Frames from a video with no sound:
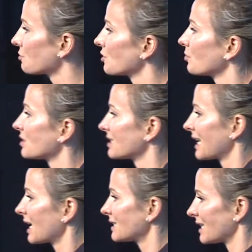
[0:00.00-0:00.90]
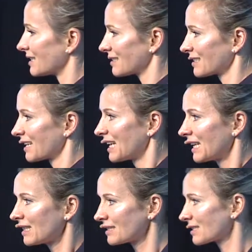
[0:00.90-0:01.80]
with your personalities.
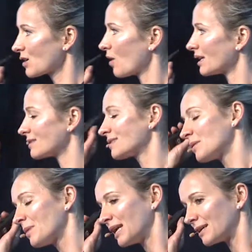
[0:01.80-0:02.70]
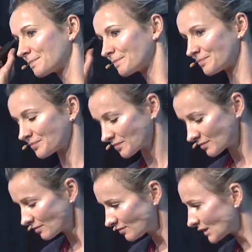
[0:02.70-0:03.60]
This is quite similar.
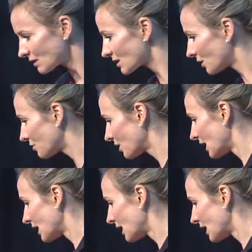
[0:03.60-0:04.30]
So